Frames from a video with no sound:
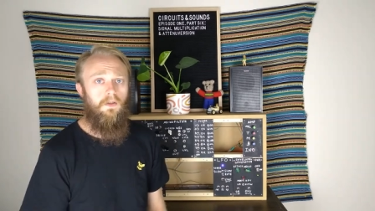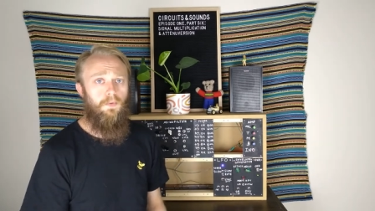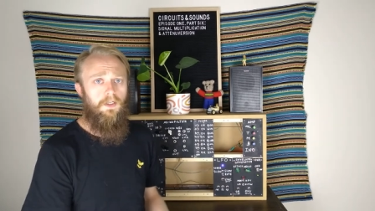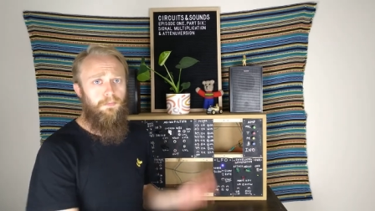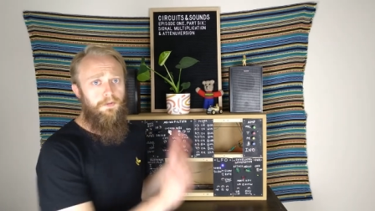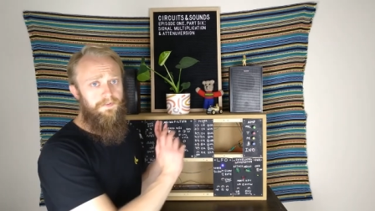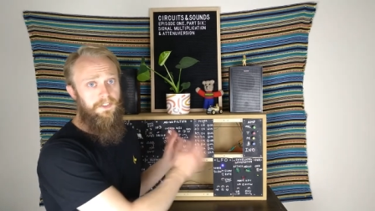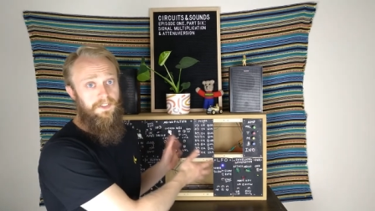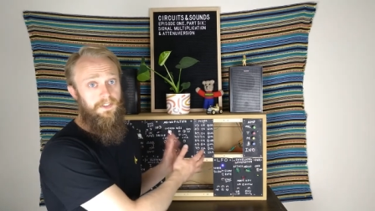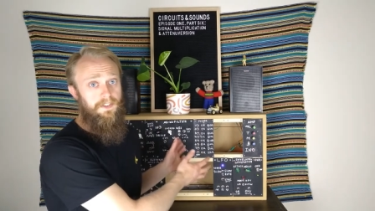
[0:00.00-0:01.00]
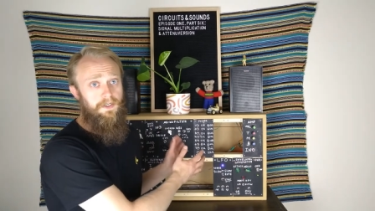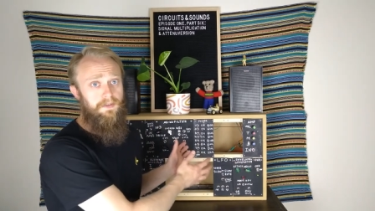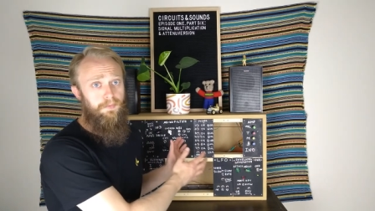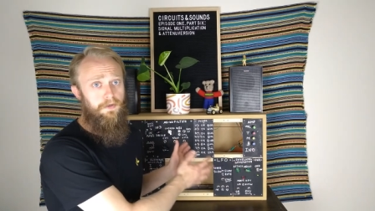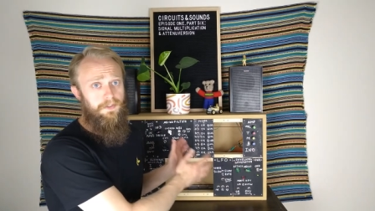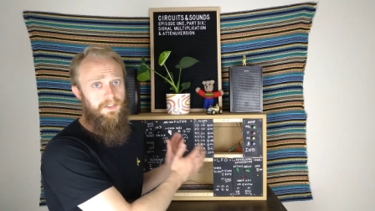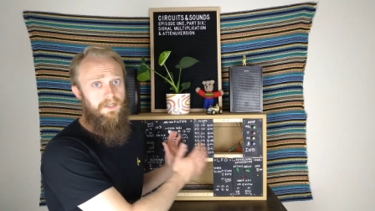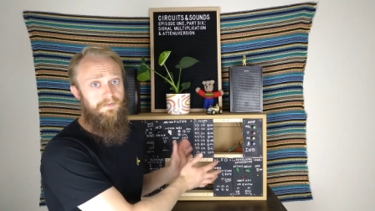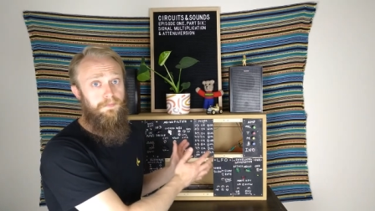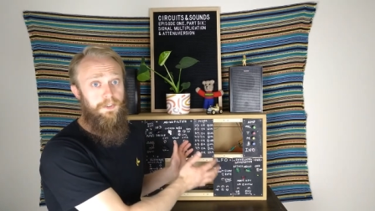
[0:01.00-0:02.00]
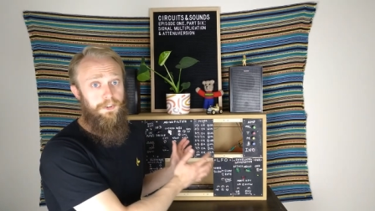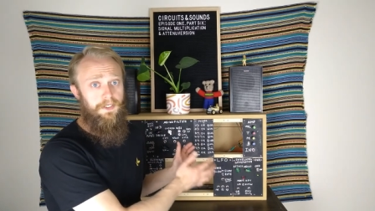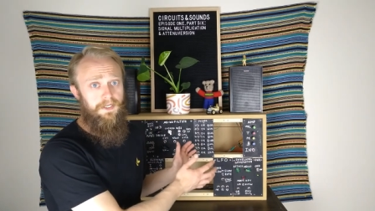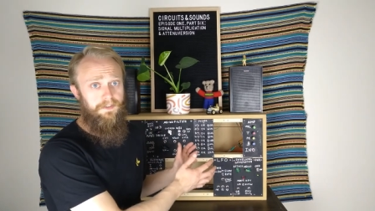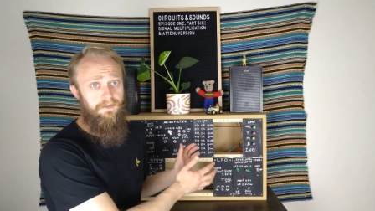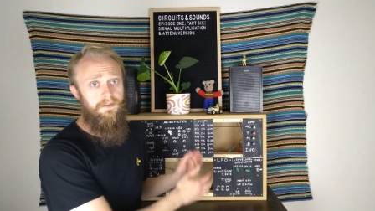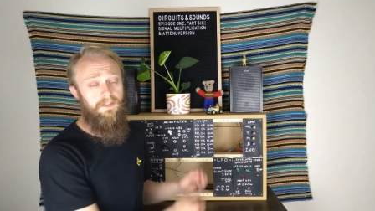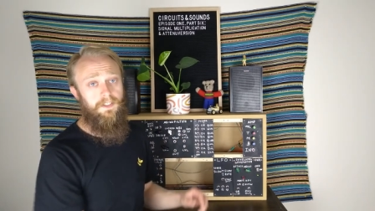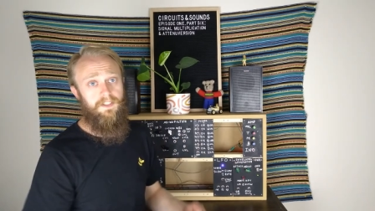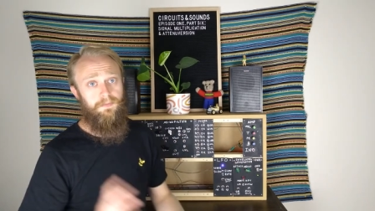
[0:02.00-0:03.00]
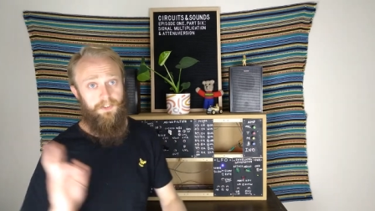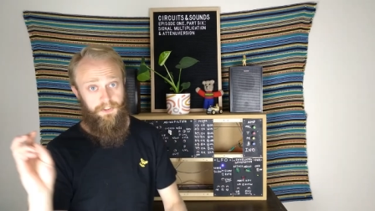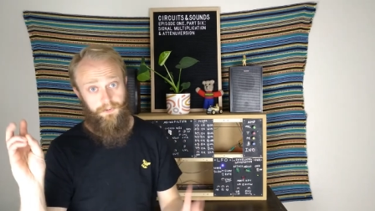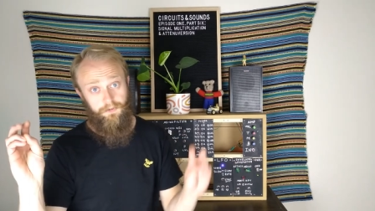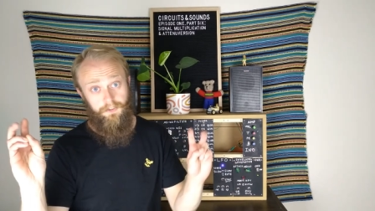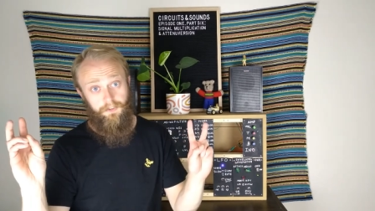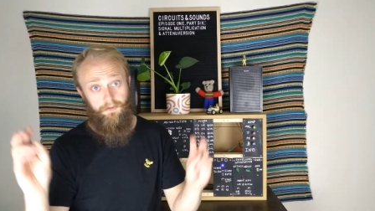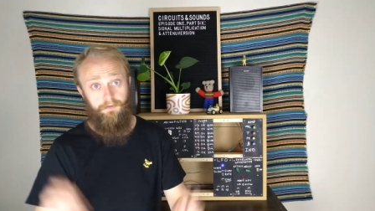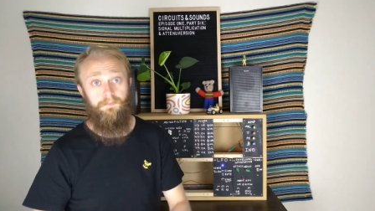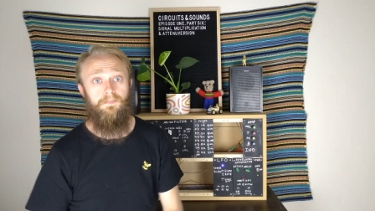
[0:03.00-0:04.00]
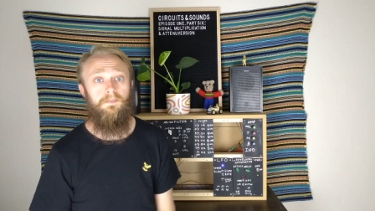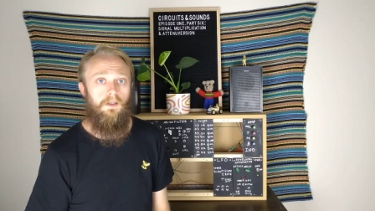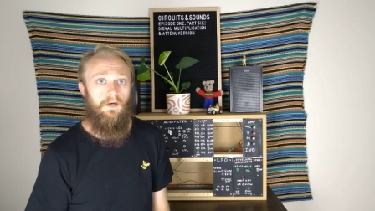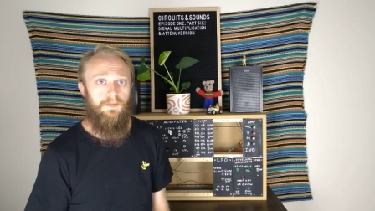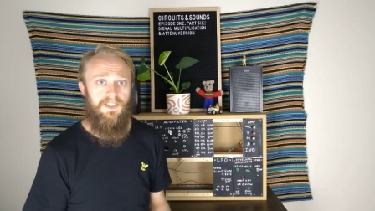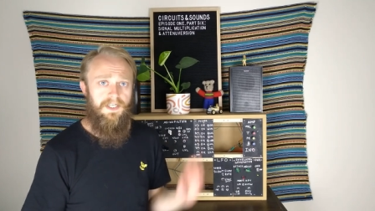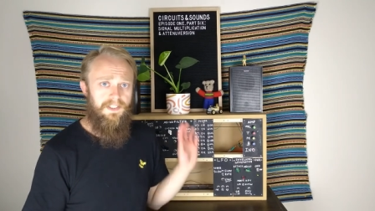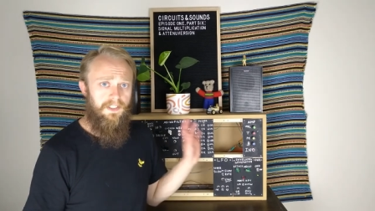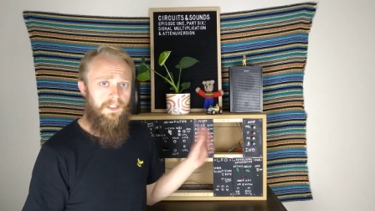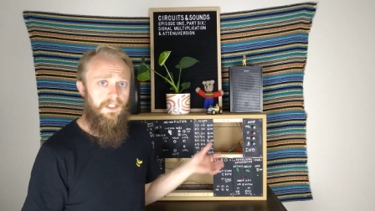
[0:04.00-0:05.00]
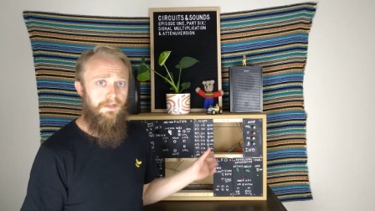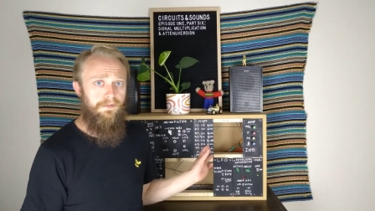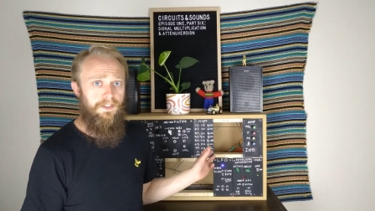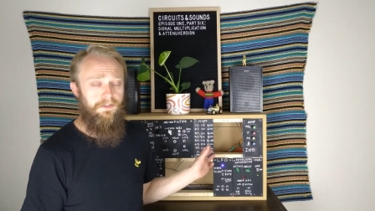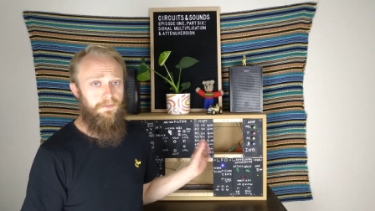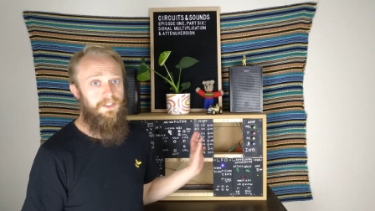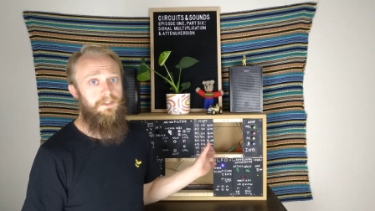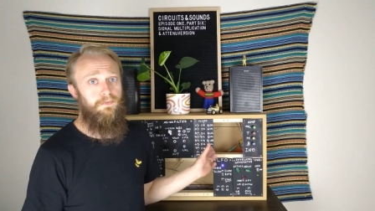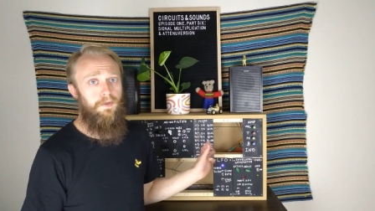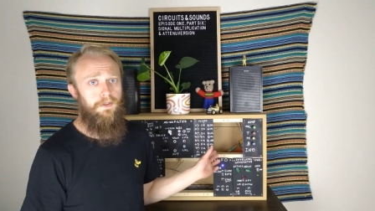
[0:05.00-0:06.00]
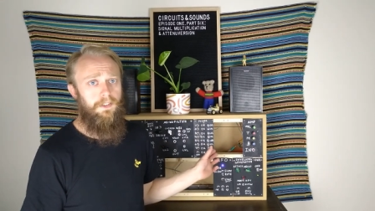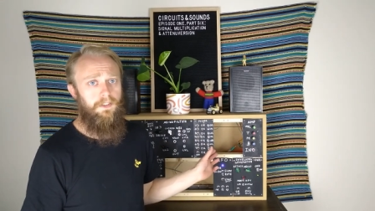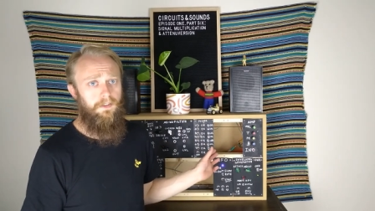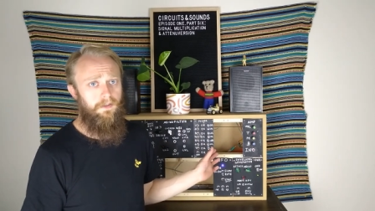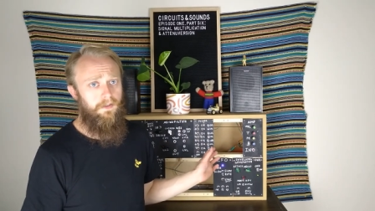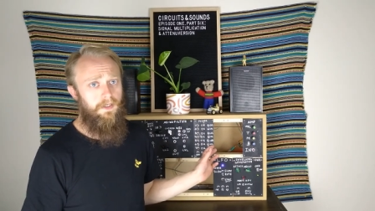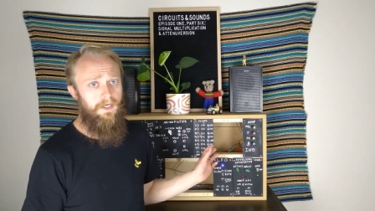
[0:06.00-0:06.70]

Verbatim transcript: When I moved this entire box out from the shed into my studio, I was testing that everything was still working